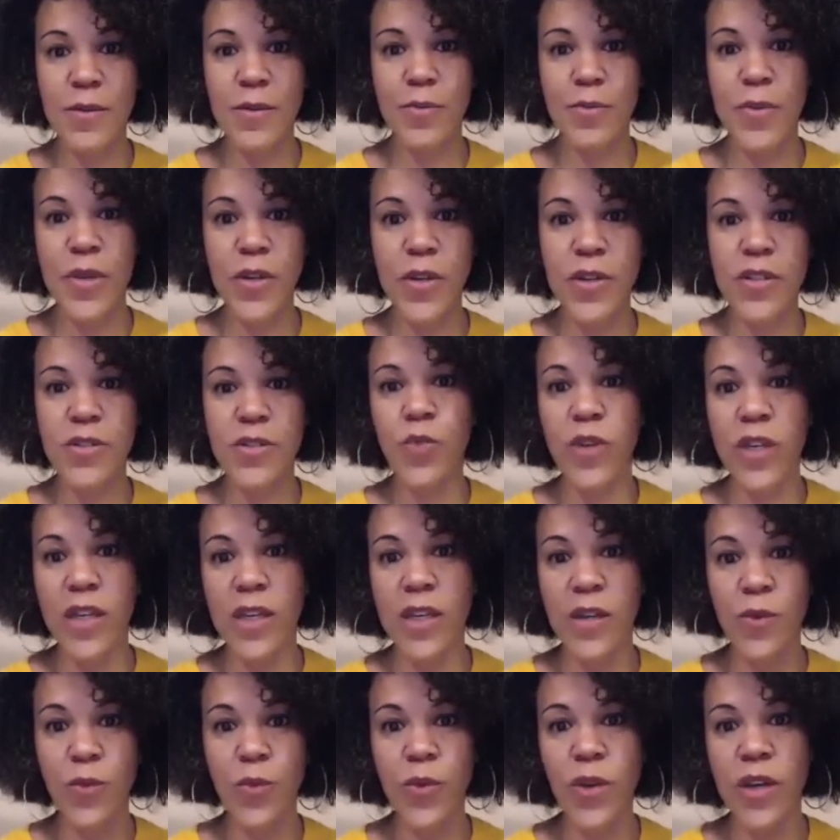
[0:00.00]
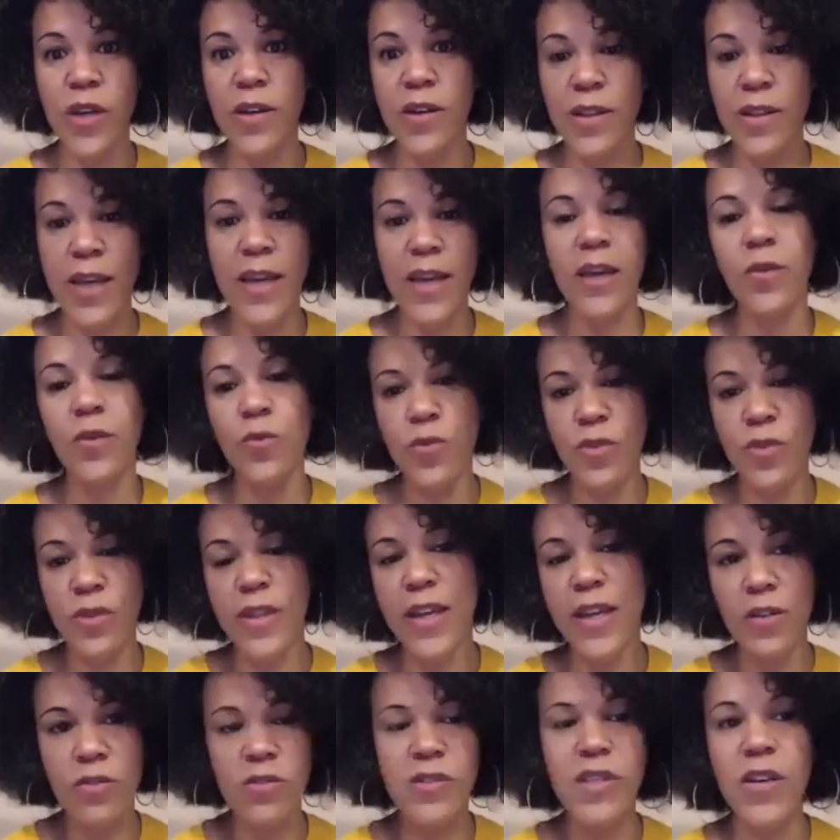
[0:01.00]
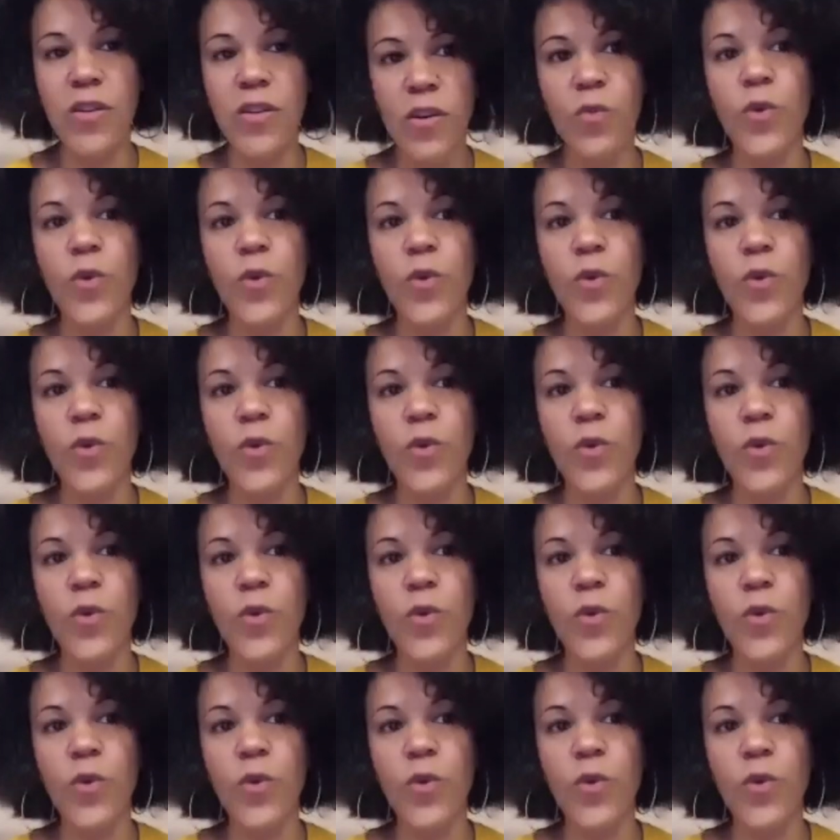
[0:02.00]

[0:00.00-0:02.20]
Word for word: because we we're like like you said